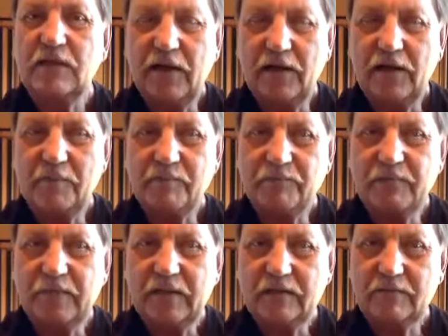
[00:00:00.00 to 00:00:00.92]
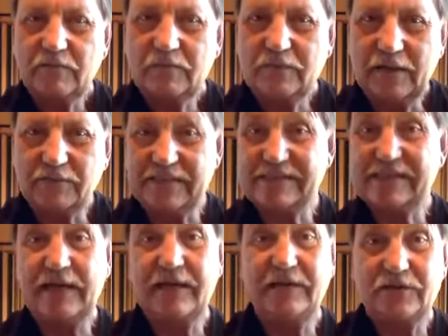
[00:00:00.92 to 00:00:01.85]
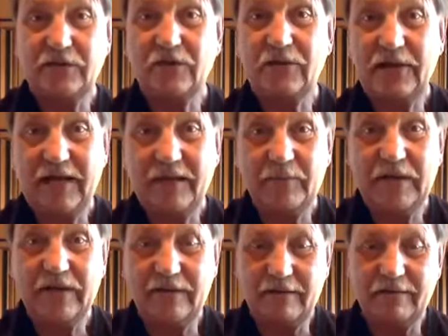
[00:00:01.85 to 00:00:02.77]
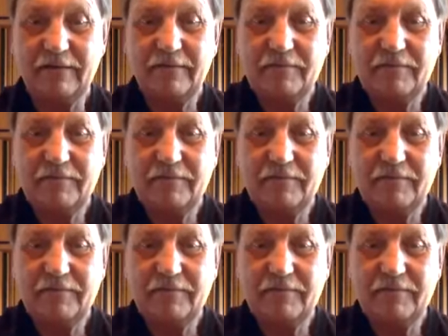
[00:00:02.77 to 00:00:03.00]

That was the second guitar that came in,